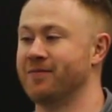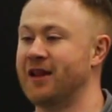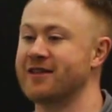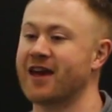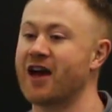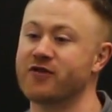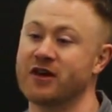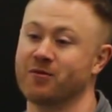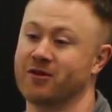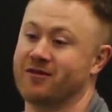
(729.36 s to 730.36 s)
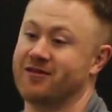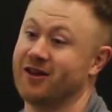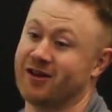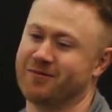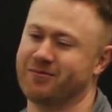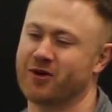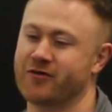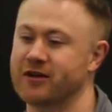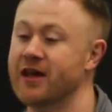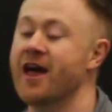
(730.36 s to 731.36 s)
Less caffeine, but still not
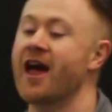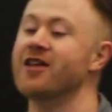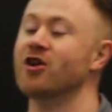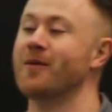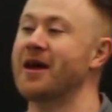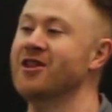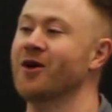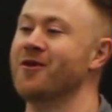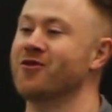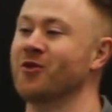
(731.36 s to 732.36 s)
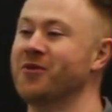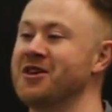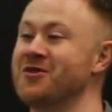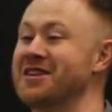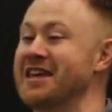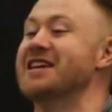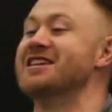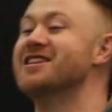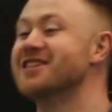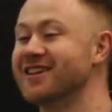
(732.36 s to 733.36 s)
perfect. Anytime you have something you need,